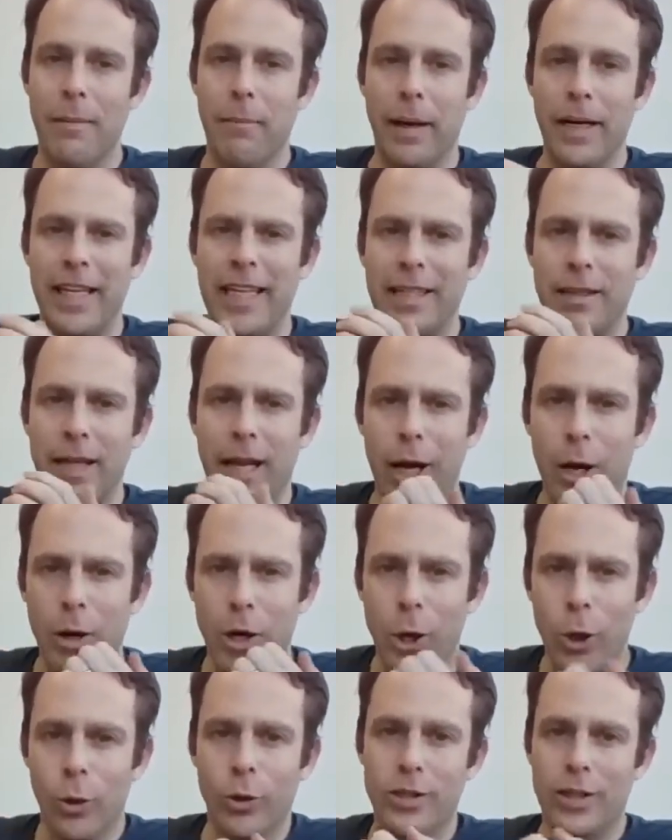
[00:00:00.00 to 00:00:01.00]
but it
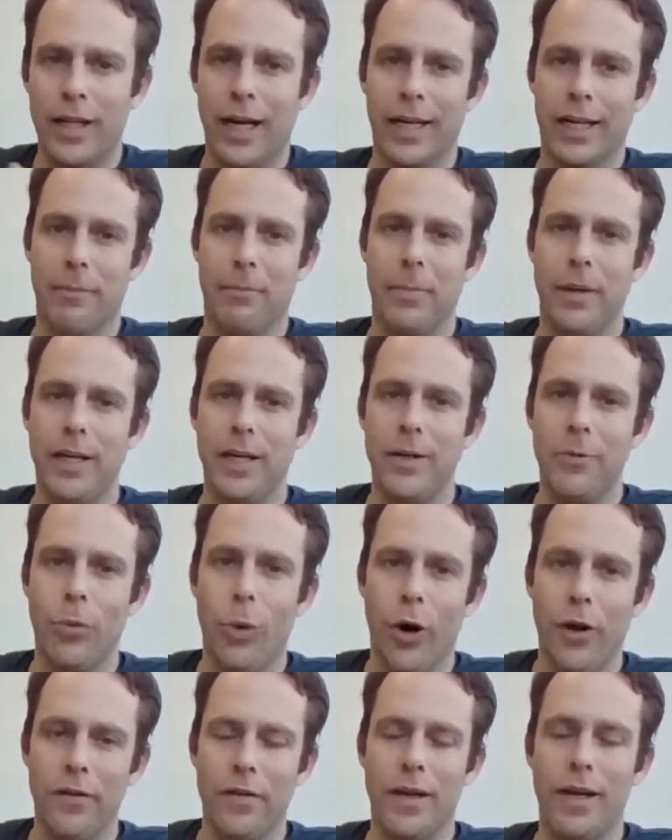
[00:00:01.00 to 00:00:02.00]
looks like a
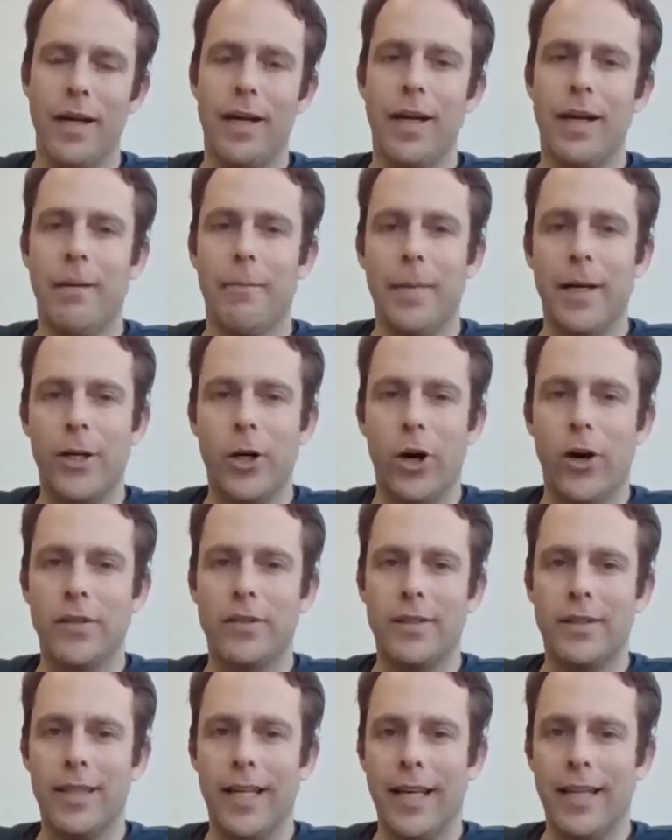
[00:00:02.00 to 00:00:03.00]
PT1
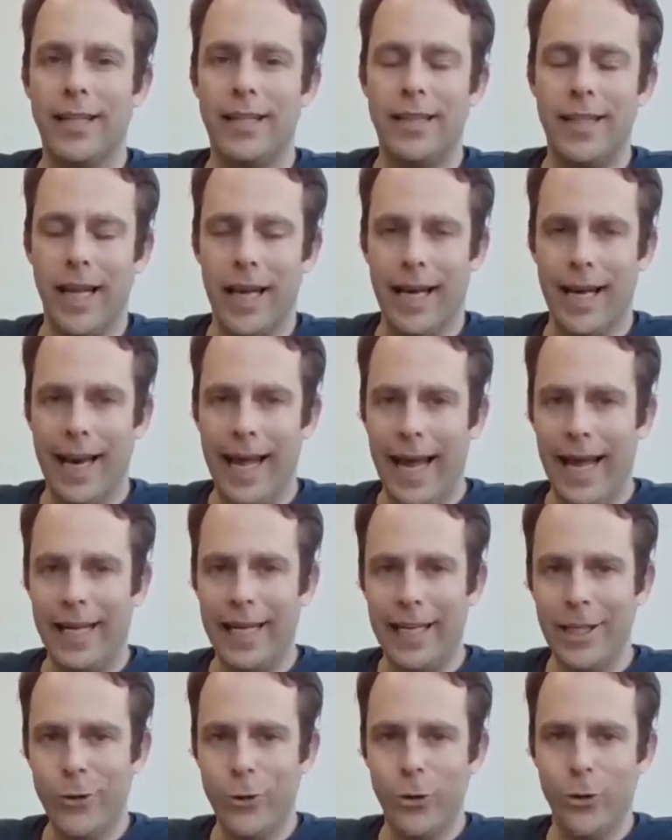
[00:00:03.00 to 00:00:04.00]
because the
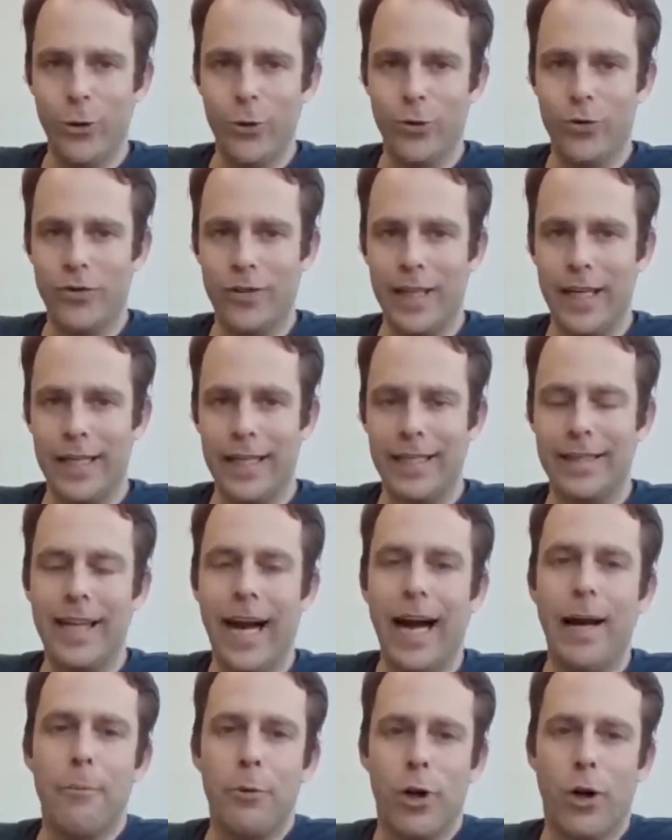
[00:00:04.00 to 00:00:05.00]
lag introduced, the
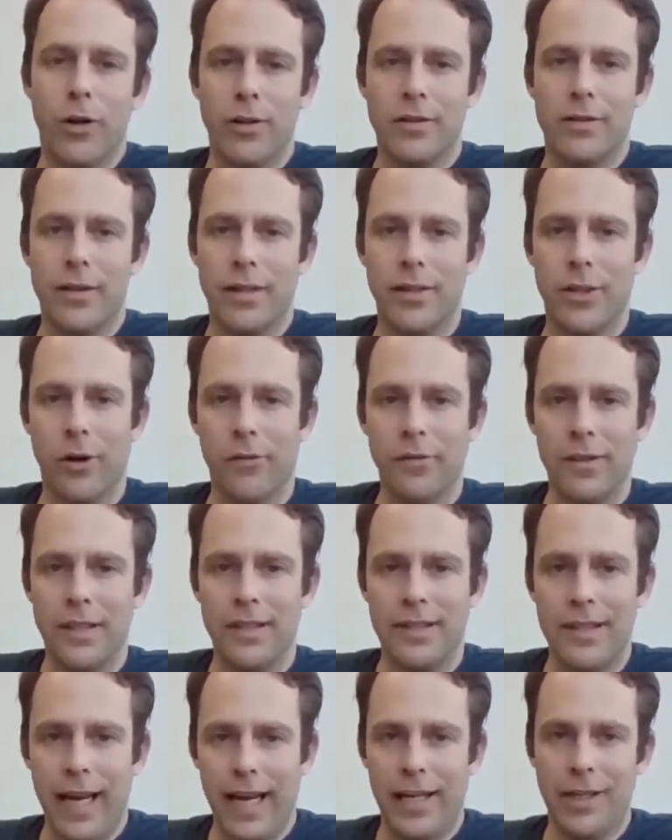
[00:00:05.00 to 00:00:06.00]
time constant of the
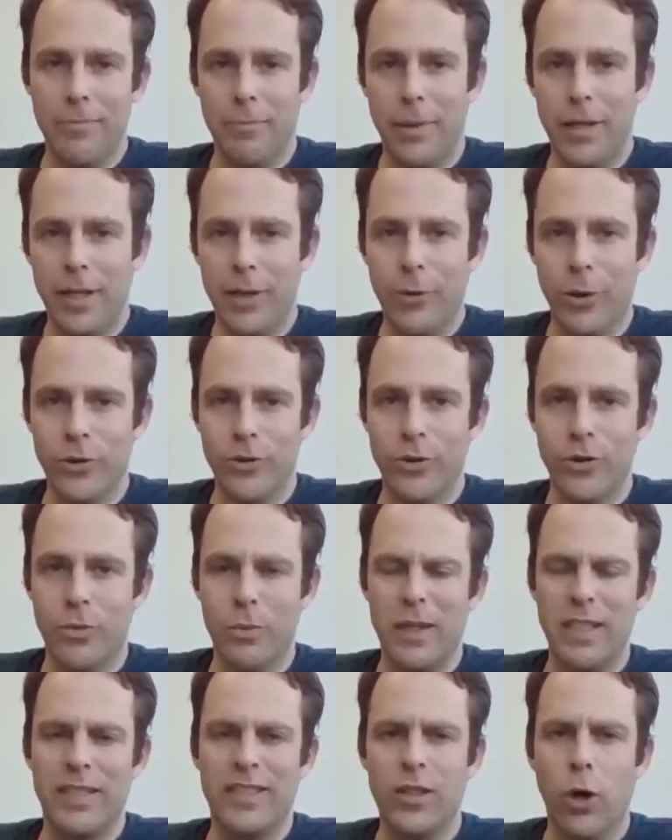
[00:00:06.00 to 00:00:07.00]
second PT1
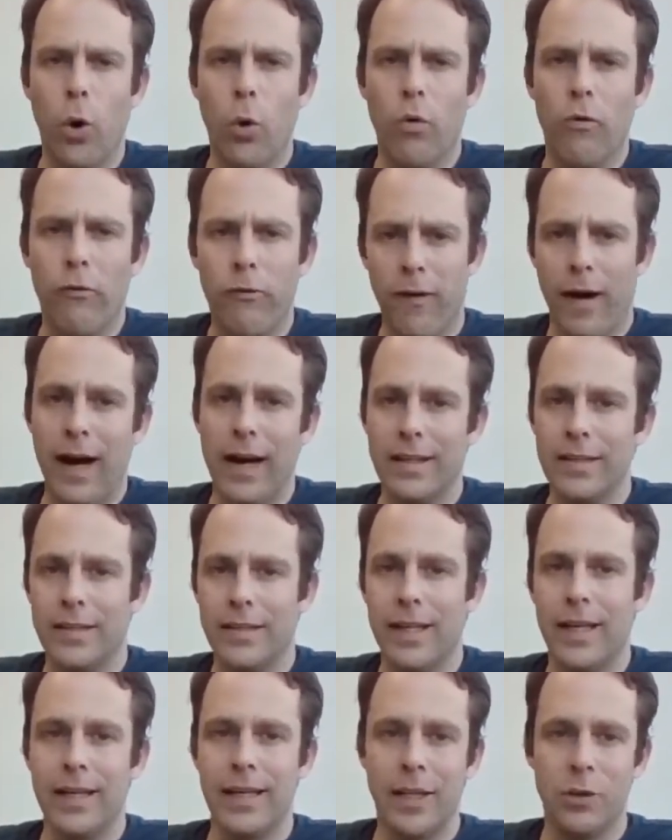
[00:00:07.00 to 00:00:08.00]
system is so fast
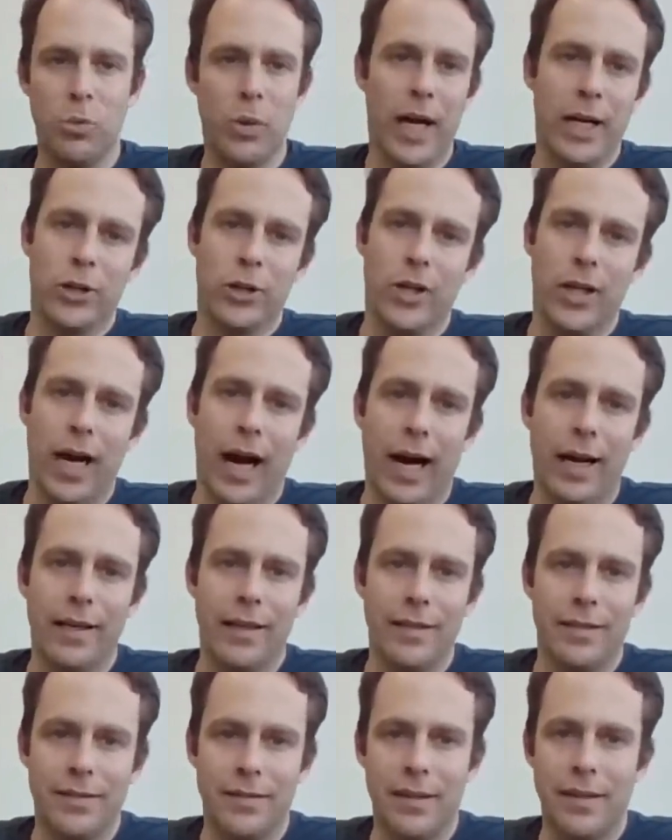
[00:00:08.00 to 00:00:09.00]
that we actually
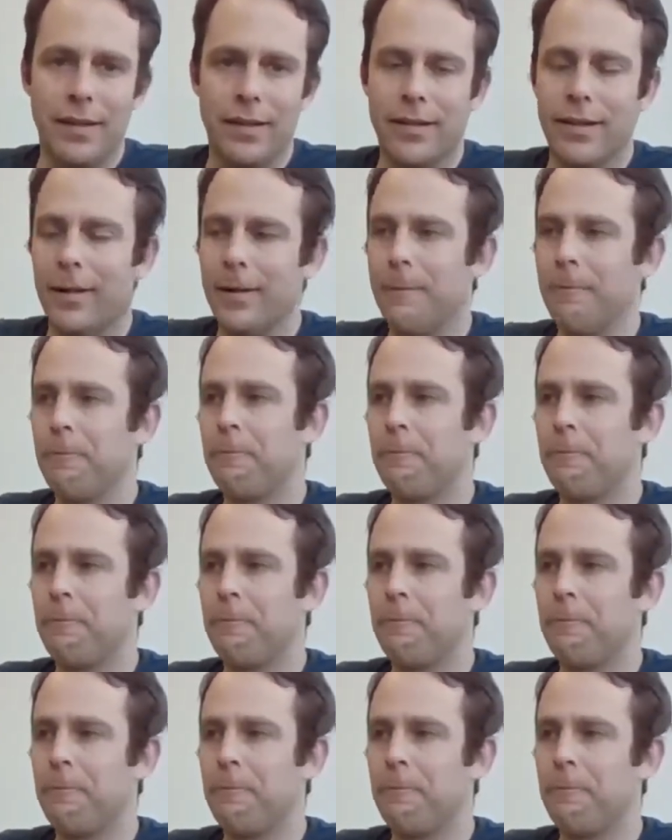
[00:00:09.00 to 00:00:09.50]
hardly see it.